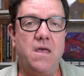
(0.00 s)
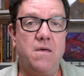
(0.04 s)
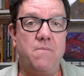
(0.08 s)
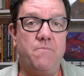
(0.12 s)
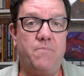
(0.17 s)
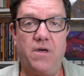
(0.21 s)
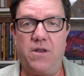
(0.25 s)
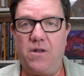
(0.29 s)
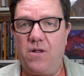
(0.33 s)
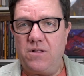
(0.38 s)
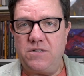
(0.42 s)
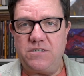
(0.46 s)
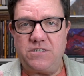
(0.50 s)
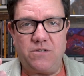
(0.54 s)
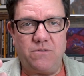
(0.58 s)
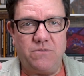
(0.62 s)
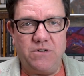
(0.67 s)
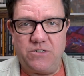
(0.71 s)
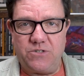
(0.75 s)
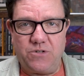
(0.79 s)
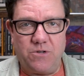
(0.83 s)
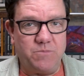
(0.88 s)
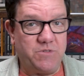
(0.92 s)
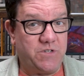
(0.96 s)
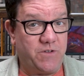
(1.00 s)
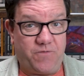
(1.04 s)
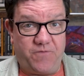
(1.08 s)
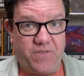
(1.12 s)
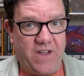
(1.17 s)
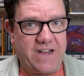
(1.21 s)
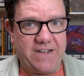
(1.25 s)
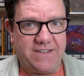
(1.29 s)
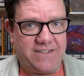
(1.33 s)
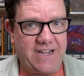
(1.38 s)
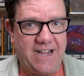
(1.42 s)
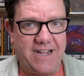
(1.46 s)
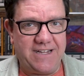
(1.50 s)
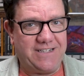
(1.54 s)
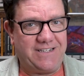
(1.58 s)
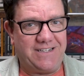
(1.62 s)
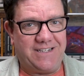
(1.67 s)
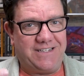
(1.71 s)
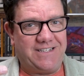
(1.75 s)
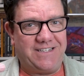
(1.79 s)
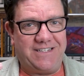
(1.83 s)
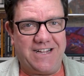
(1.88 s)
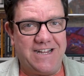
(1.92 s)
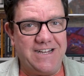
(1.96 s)
but also in terms of
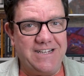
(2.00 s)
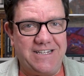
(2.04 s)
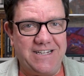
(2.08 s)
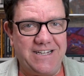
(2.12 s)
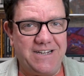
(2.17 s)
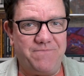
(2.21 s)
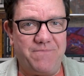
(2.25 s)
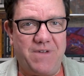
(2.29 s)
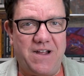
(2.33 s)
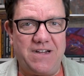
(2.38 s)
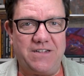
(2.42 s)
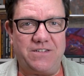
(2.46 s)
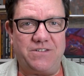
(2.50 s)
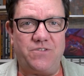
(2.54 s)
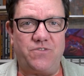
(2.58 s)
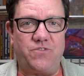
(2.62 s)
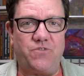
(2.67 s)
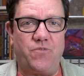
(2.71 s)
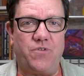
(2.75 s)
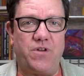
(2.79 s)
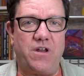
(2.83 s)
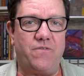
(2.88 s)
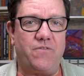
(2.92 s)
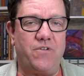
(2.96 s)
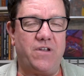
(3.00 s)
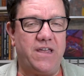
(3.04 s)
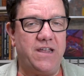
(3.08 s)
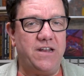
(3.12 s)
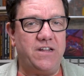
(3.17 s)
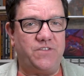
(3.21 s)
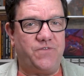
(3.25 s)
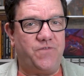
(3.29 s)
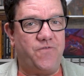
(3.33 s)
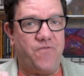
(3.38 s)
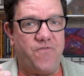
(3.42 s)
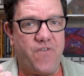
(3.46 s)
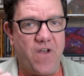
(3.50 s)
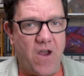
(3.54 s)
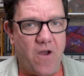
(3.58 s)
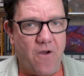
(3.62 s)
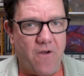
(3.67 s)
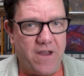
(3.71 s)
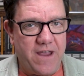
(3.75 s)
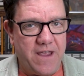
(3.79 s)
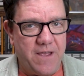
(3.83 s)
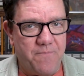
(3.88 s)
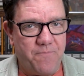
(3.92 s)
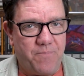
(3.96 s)
fantastic sentient monsters or whatever. It is
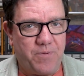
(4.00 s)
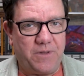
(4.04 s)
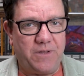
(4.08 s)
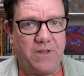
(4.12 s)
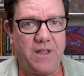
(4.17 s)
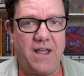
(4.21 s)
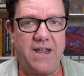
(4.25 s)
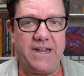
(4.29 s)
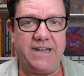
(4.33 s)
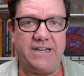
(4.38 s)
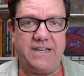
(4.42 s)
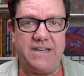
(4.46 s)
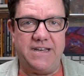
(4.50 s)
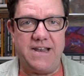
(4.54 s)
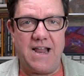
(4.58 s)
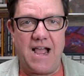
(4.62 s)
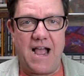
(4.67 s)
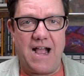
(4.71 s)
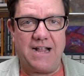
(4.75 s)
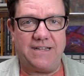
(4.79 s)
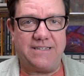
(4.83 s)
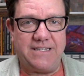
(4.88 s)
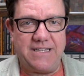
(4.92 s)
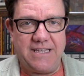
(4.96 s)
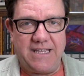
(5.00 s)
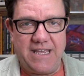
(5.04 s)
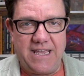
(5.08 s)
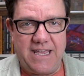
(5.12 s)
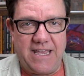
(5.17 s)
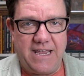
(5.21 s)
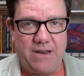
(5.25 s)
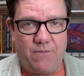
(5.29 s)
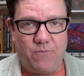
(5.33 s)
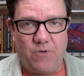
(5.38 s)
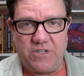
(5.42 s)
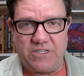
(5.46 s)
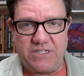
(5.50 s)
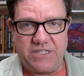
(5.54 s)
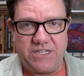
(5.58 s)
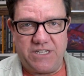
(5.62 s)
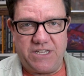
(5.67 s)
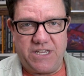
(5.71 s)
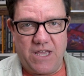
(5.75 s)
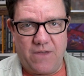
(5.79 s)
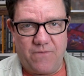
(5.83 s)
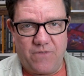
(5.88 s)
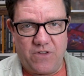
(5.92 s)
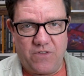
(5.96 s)
very impolite not to eat what's
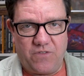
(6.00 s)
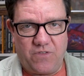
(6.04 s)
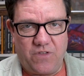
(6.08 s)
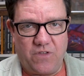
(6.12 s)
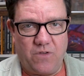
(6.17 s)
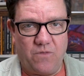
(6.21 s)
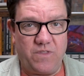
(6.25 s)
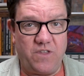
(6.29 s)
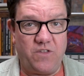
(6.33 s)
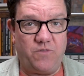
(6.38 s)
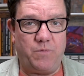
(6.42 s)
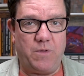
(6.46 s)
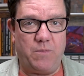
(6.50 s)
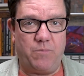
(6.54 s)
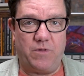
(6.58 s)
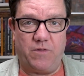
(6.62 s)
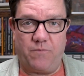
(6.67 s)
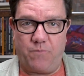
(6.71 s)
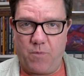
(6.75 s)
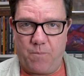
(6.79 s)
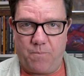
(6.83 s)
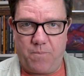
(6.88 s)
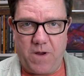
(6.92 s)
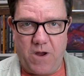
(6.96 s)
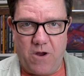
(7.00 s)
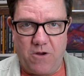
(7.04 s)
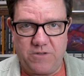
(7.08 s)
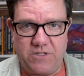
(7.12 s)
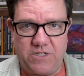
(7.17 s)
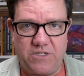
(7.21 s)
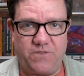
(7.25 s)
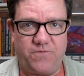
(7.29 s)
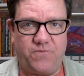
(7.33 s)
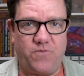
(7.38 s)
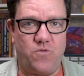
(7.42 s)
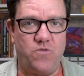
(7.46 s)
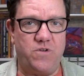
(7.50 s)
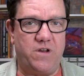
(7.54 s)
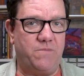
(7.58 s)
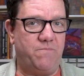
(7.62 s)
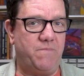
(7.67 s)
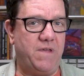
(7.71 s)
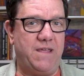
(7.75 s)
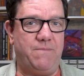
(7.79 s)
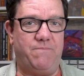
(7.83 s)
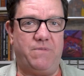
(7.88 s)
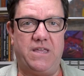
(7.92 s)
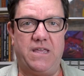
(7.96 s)
given to you. These people have prepared this food. It
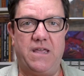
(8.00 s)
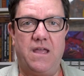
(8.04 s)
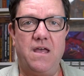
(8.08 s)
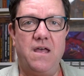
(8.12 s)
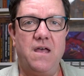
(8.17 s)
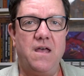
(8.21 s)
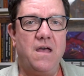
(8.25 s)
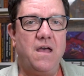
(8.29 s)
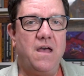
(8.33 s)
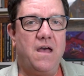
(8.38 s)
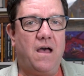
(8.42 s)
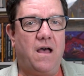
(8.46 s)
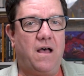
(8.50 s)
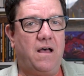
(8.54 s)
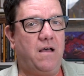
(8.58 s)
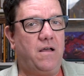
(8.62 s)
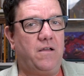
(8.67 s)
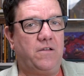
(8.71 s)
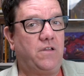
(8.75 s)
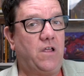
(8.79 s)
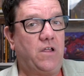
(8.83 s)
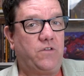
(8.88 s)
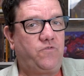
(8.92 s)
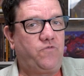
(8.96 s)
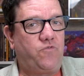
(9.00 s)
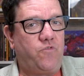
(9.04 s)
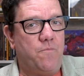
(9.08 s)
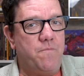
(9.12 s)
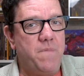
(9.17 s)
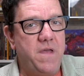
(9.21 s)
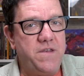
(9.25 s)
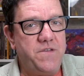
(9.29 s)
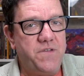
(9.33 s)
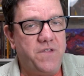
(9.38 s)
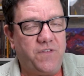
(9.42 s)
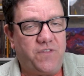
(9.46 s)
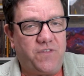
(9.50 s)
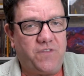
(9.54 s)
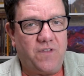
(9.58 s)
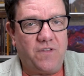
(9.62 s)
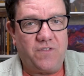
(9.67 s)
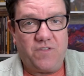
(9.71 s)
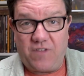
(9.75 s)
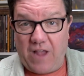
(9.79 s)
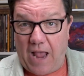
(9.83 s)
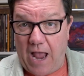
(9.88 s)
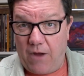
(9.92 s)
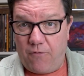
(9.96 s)
may be a tremendous
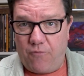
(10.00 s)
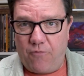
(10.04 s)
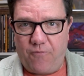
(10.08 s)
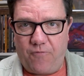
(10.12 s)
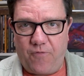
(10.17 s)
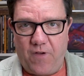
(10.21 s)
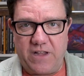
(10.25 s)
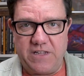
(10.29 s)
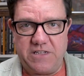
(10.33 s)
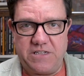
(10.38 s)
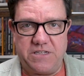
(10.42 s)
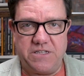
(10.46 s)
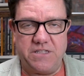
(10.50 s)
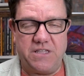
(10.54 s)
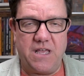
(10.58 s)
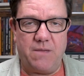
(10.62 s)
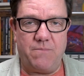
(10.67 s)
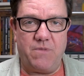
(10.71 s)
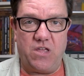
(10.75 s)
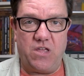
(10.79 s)
sacrifice to them.